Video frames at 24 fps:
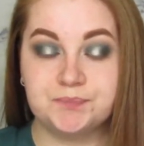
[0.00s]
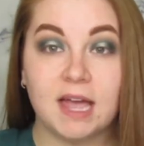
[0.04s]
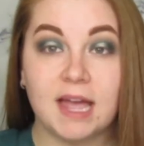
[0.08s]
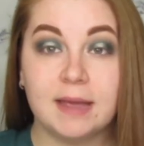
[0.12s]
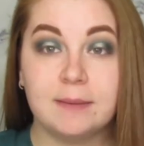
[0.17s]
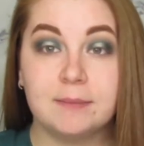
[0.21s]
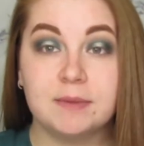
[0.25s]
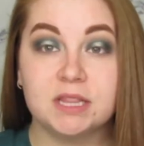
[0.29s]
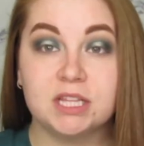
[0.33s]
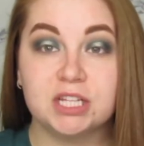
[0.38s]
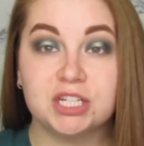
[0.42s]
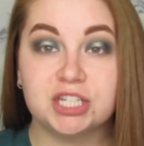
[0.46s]

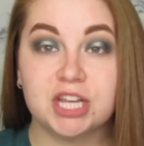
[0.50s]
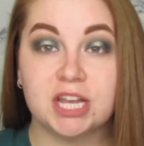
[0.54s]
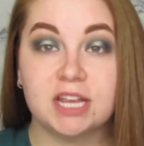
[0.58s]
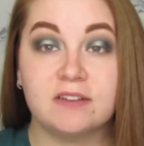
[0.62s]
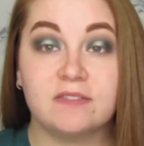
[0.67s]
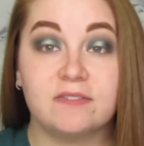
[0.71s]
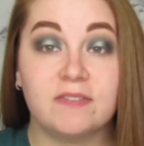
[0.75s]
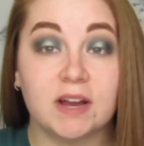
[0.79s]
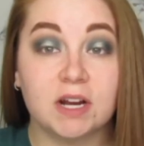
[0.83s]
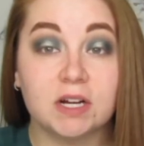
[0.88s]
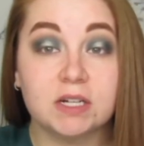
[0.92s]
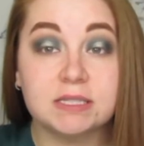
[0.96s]
I'm in the
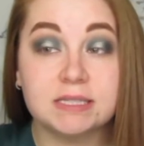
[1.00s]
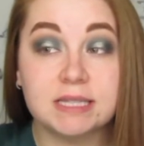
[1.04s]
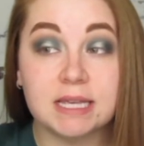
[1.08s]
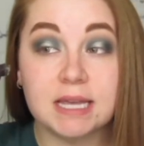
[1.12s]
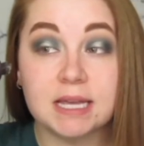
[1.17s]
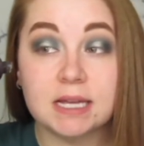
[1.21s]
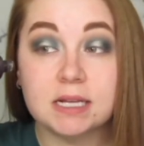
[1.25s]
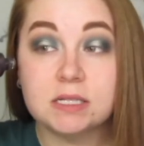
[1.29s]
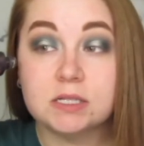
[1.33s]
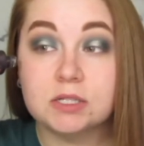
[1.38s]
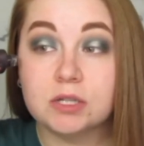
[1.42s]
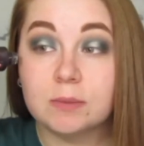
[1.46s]
shade Fair
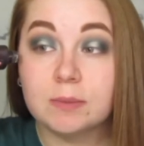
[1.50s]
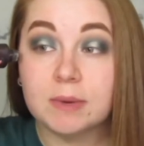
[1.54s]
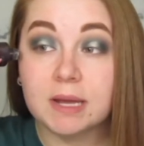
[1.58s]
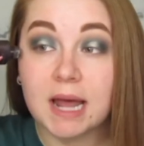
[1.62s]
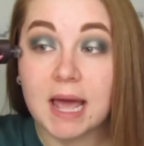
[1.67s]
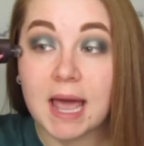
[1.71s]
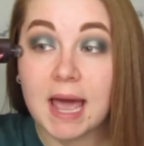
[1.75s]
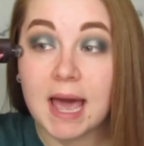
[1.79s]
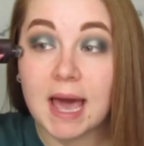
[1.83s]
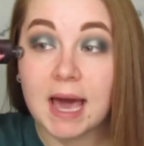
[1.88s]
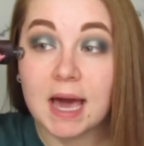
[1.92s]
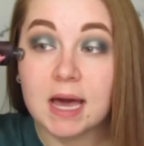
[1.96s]
Sand, so I'm going
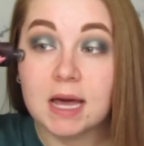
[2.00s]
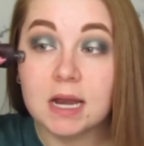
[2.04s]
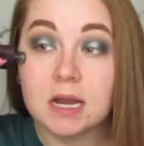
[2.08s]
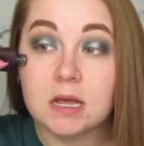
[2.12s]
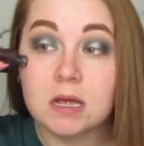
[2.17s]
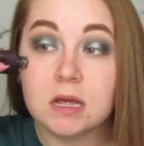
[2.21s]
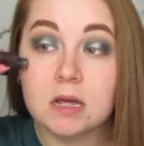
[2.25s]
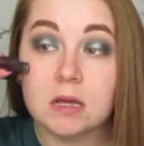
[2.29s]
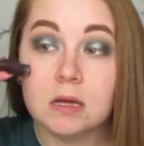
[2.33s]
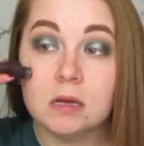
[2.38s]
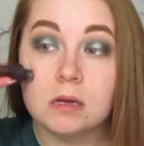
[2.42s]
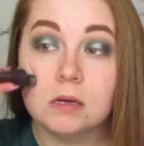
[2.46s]
to add
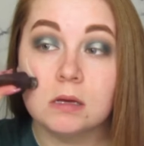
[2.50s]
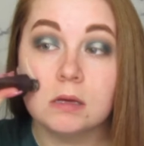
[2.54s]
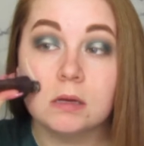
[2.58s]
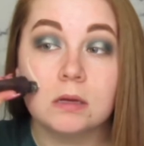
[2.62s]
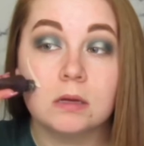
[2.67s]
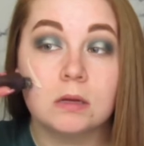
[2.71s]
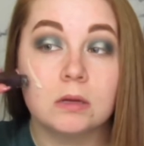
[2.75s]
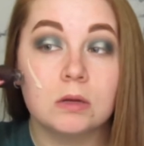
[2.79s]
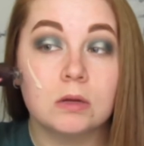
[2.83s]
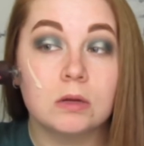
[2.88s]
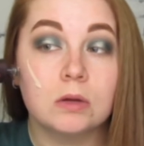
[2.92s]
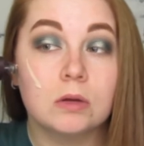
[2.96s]

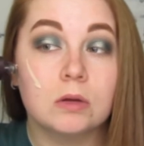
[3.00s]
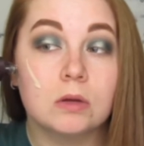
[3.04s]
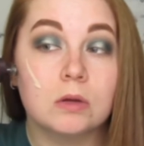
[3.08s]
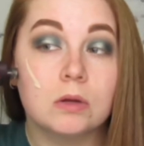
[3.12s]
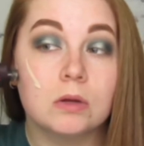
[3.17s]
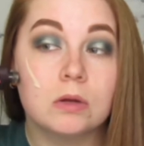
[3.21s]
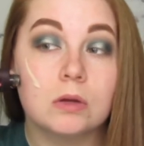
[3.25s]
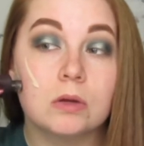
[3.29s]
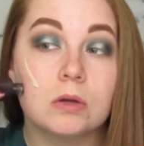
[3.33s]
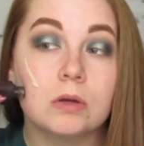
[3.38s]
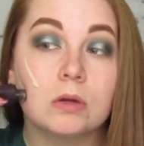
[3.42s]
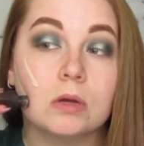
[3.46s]

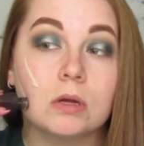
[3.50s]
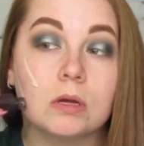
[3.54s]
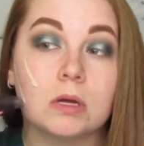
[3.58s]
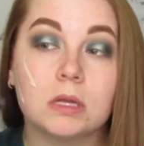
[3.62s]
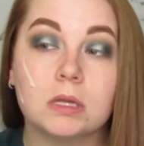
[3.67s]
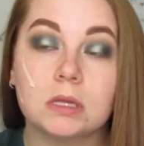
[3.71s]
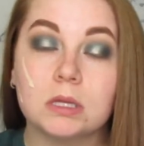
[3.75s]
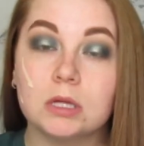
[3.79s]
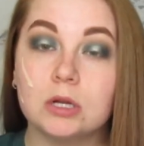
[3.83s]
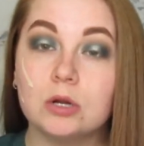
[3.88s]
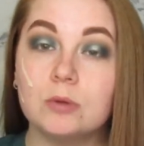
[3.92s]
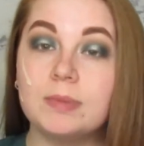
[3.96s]
a
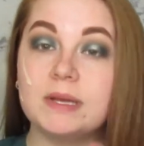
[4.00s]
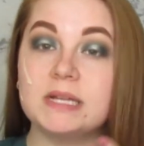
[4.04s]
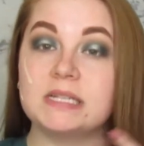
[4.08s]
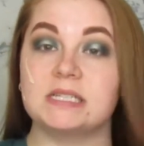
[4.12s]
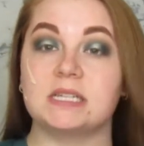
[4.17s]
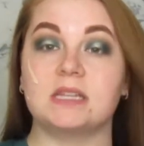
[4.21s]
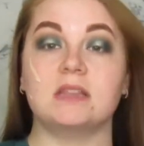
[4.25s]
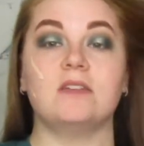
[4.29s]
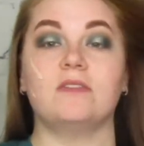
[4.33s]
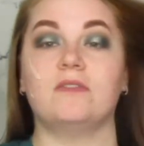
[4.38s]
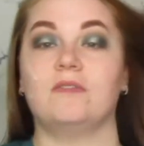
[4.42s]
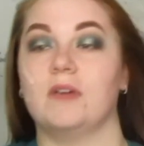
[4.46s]
little bit
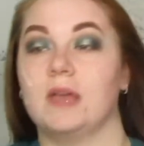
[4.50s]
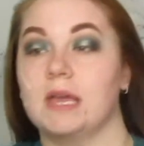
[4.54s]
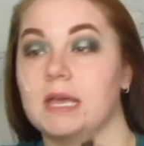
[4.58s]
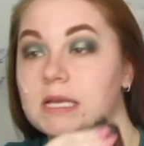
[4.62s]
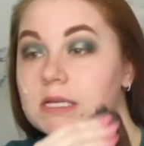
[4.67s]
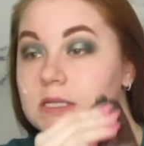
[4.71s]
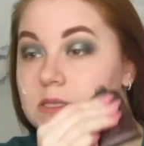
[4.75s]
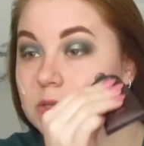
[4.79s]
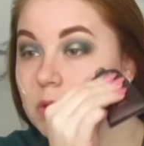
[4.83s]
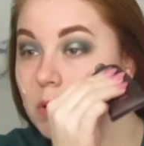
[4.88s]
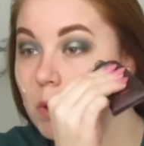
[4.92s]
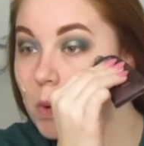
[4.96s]
to the
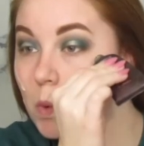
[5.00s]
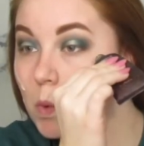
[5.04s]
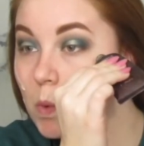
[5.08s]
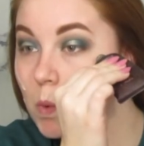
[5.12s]
face.